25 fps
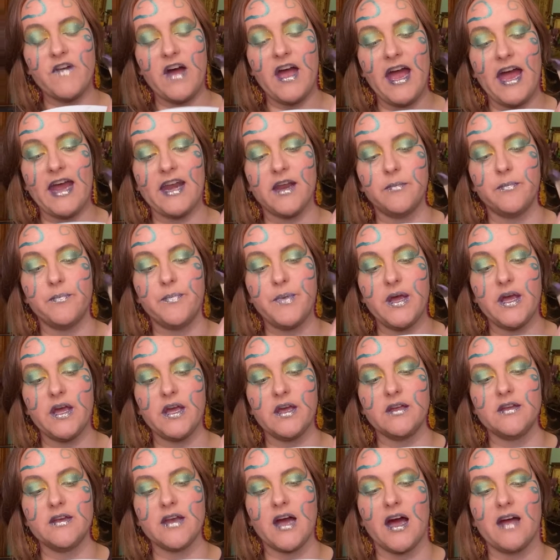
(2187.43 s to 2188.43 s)
I had a
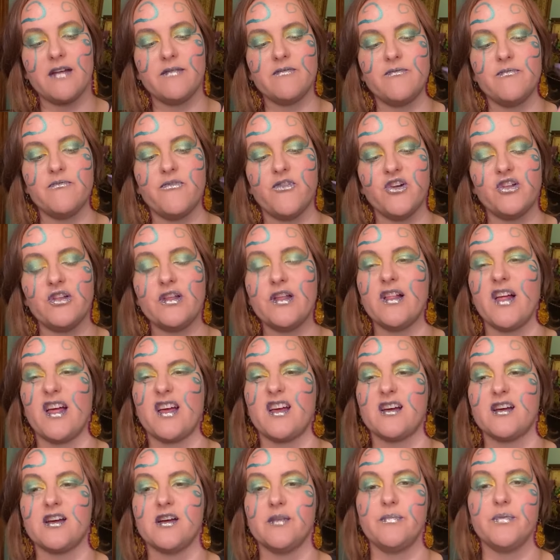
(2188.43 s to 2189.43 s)
big, not fully
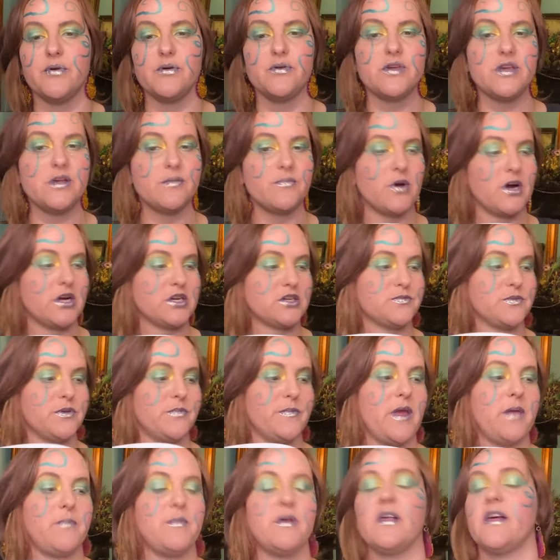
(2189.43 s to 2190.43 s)
like a kabuki brush,
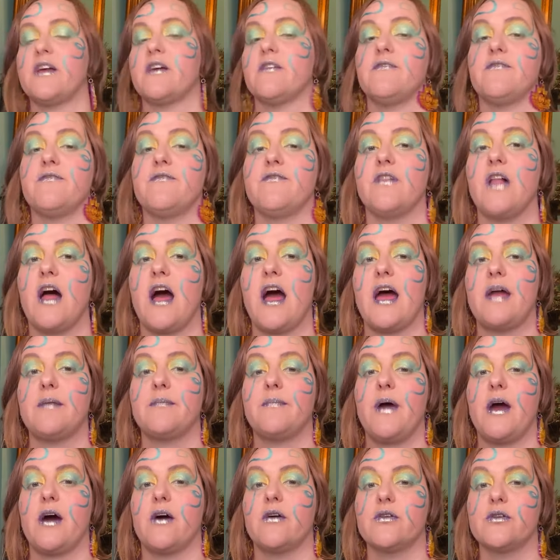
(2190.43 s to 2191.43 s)
but maybe like a
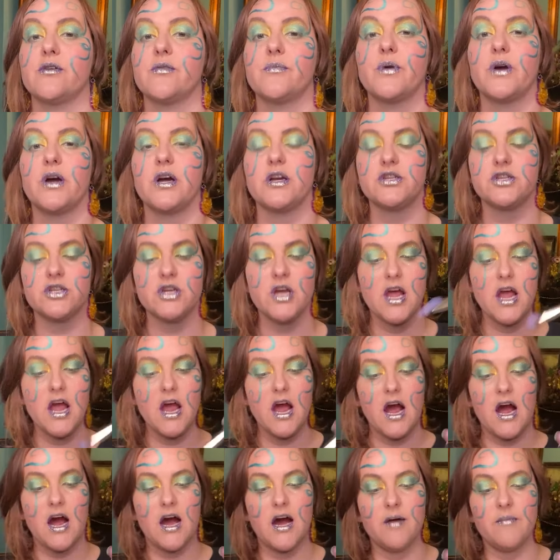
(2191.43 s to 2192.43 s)
flat powder brush,
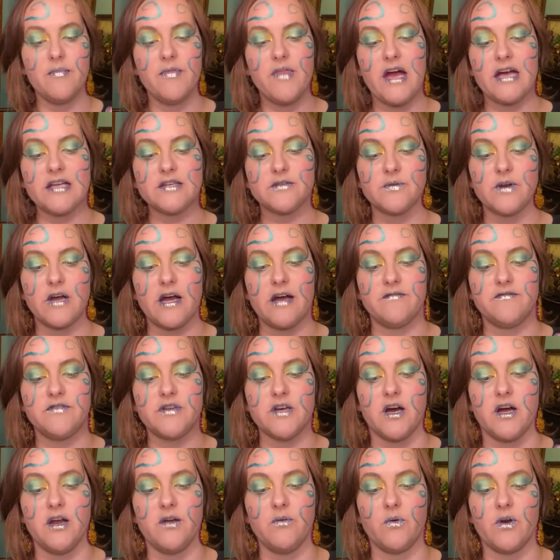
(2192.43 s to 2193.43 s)
that's what I've
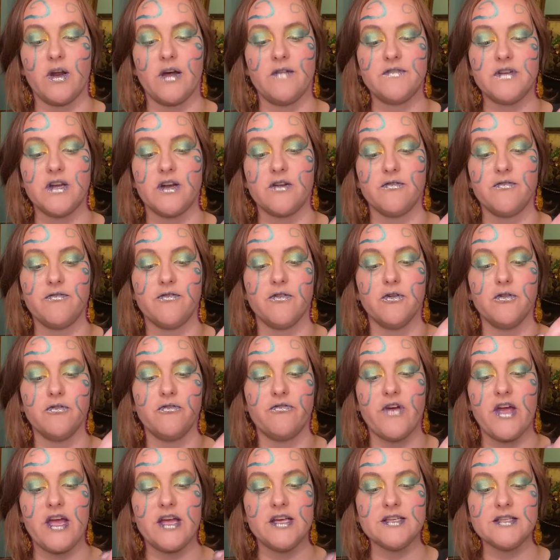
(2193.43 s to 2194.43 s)
done when I've done a full
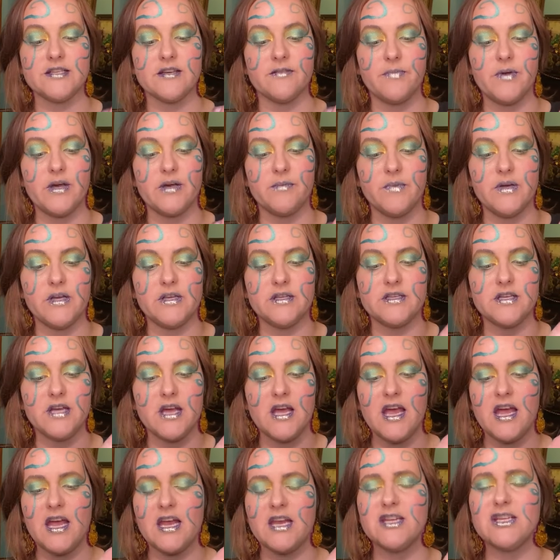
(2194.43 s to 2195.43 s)
face of pigments,
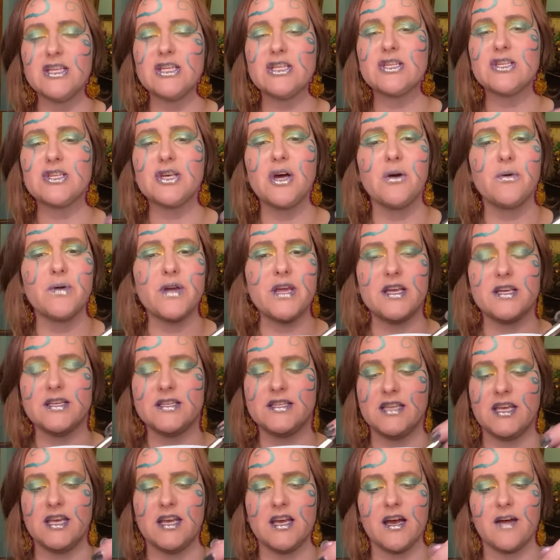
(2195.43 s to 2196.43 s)
and it's so
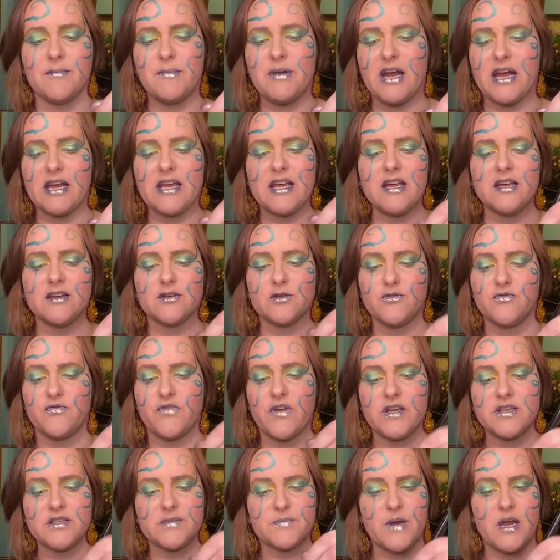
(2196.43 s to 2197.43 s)
easy. I mean, I can't do
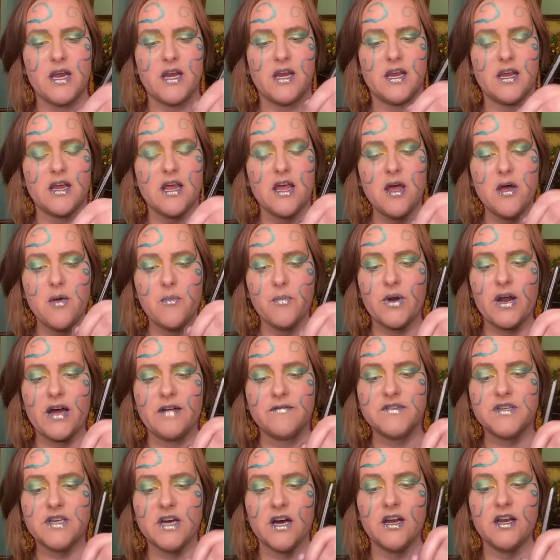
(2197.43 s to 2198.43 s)
face painting, but
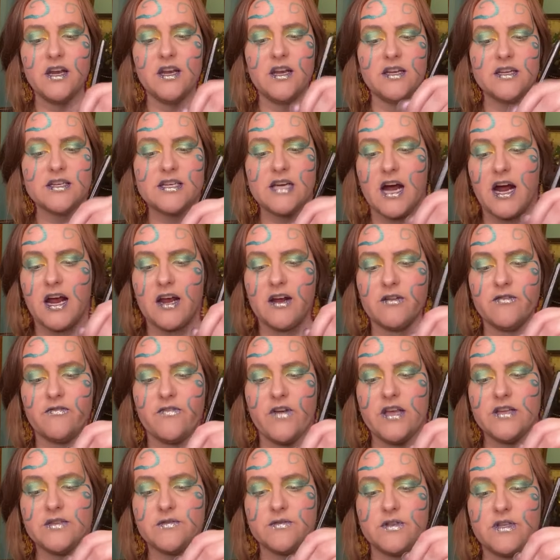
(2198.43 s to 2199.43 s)
I've done an entire
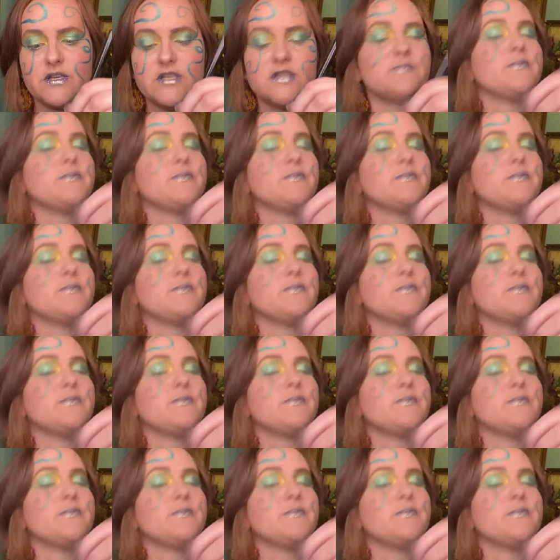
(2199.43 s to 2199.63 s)
face with